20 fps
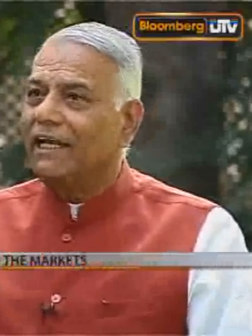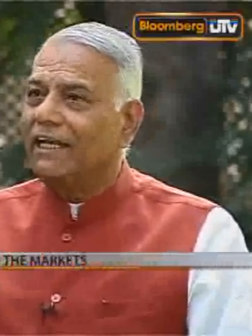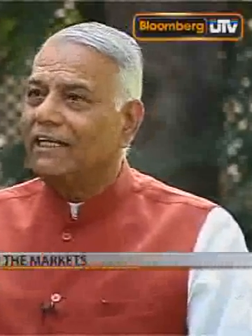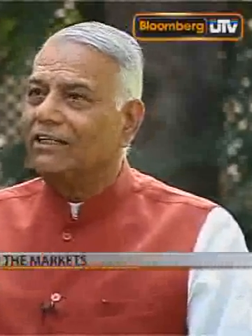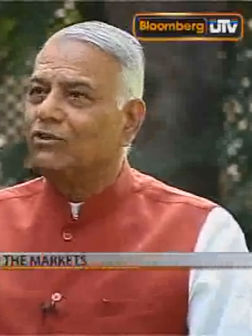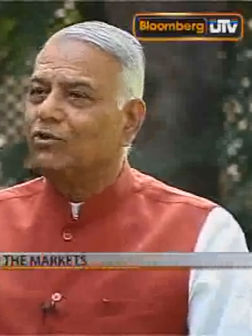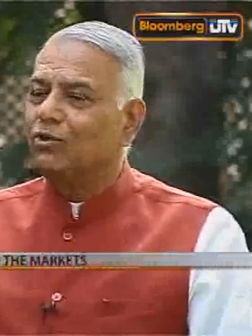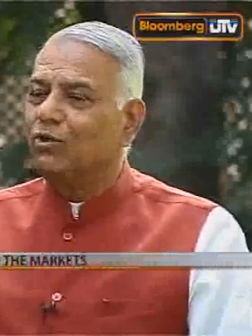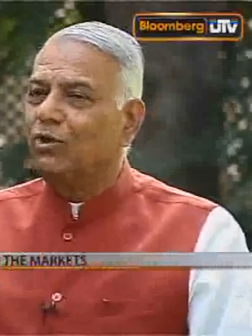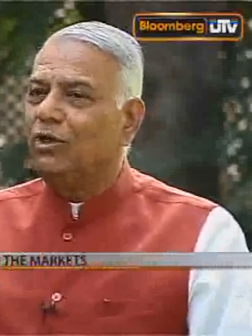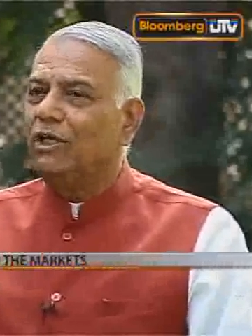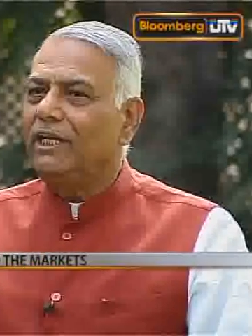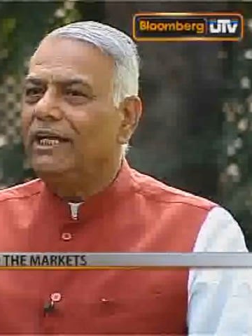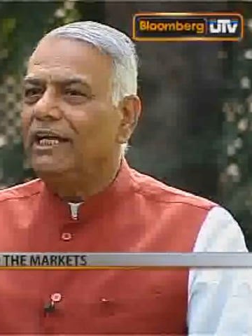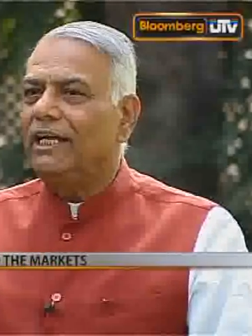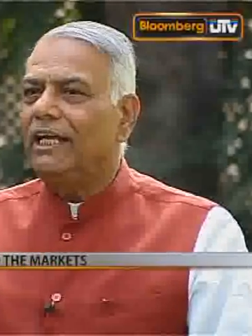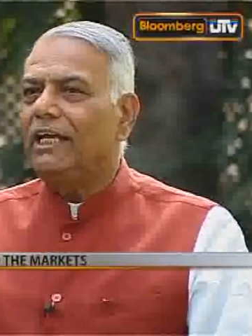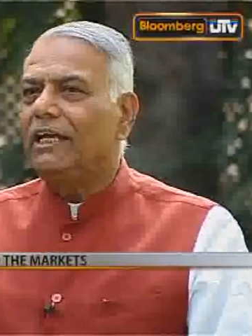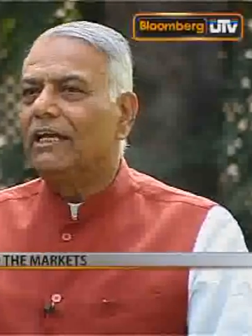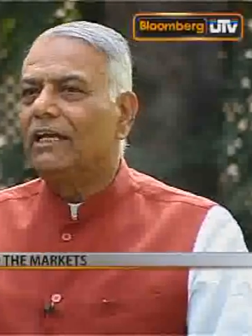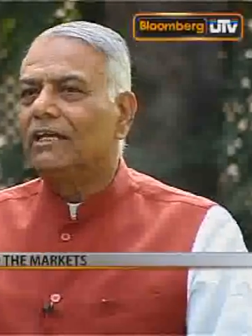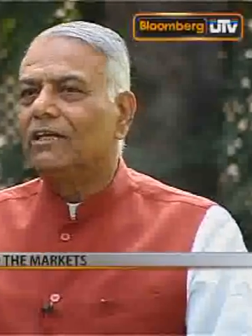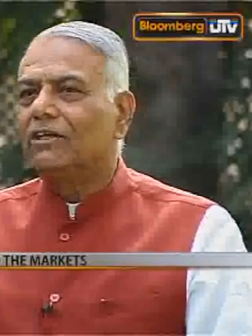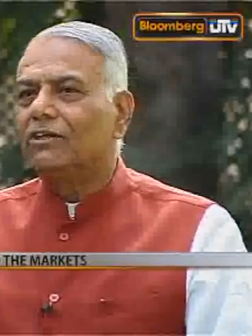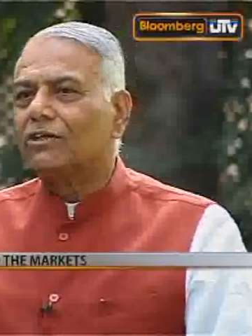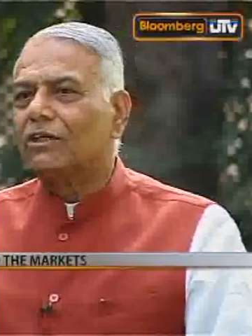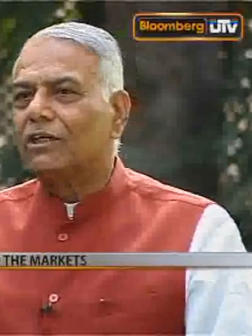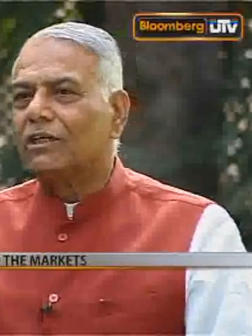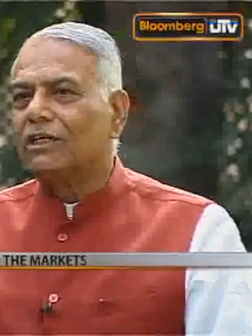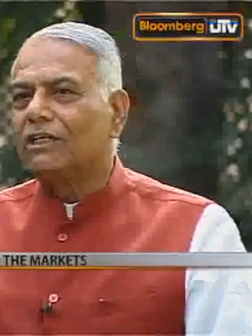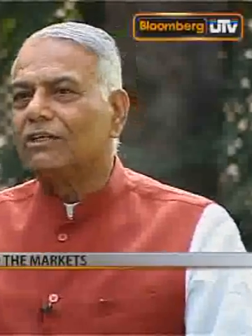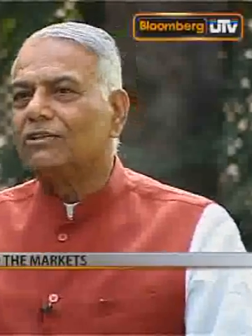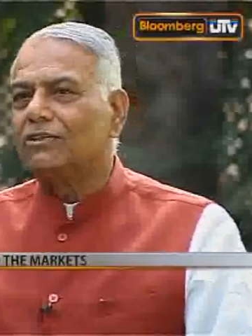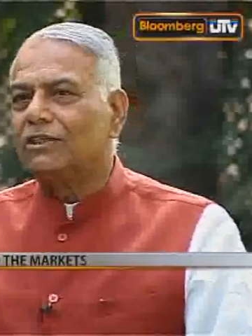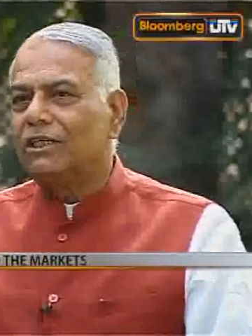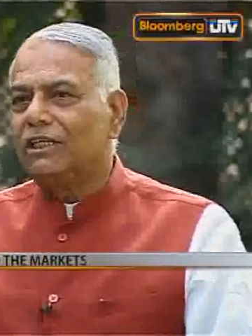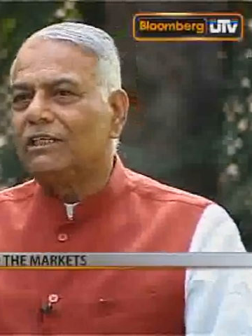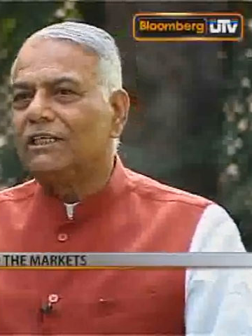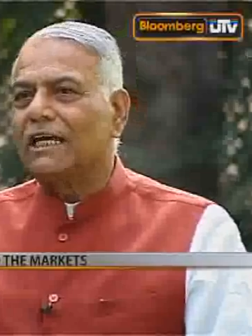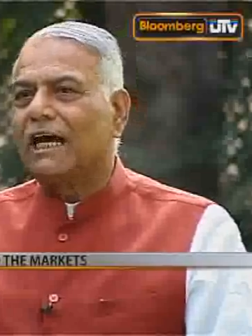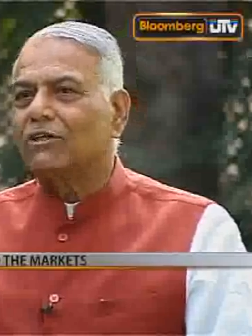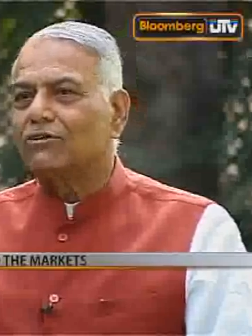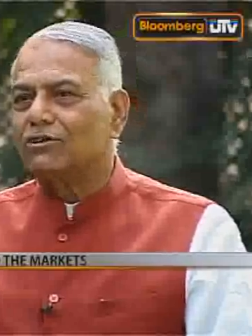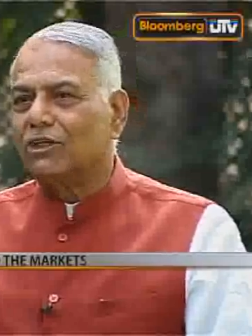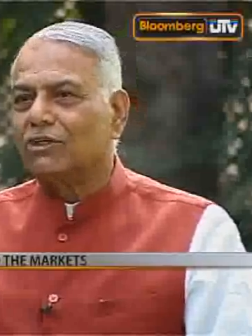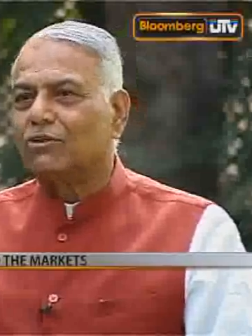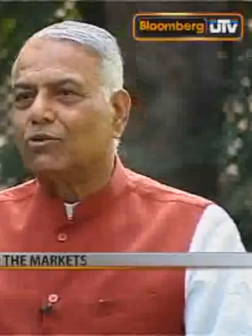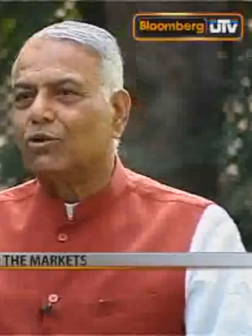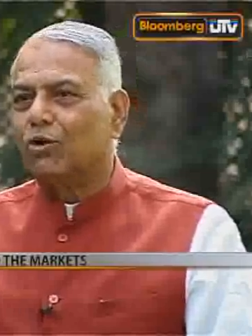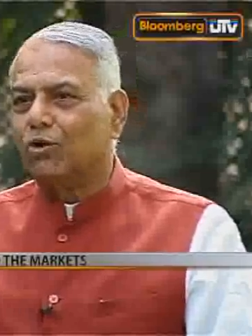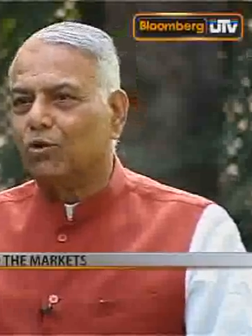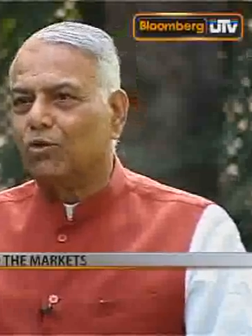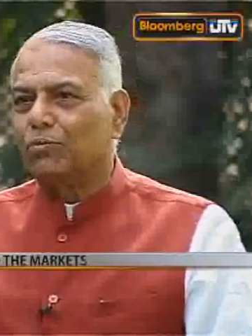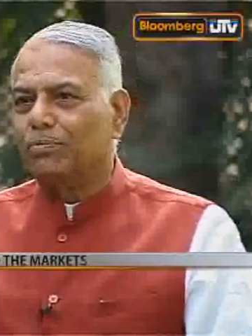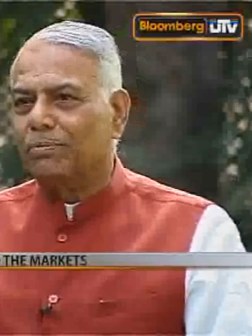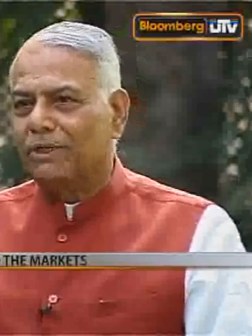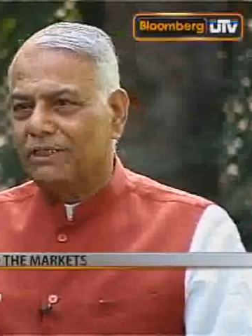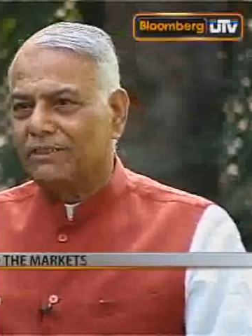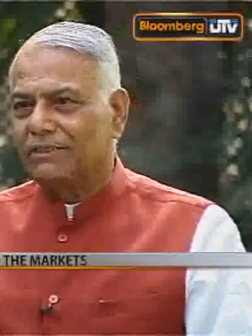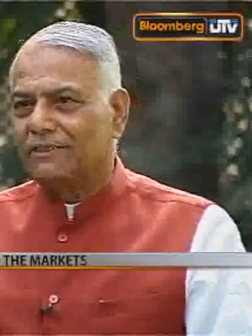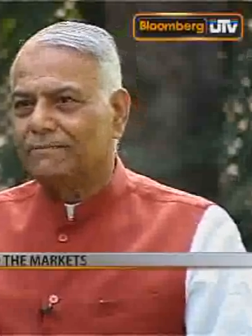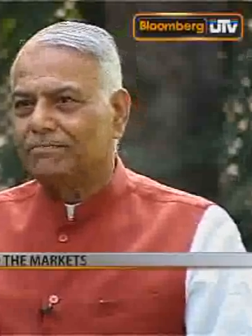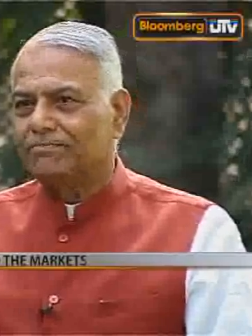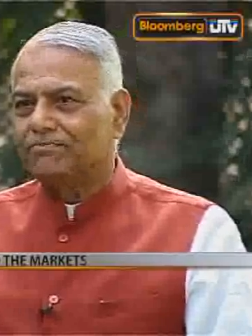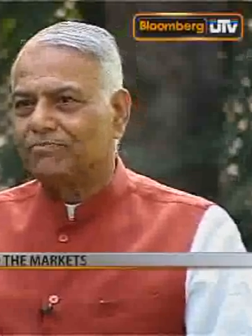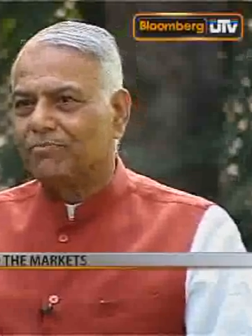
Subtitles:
is only 33,000 crore rupees.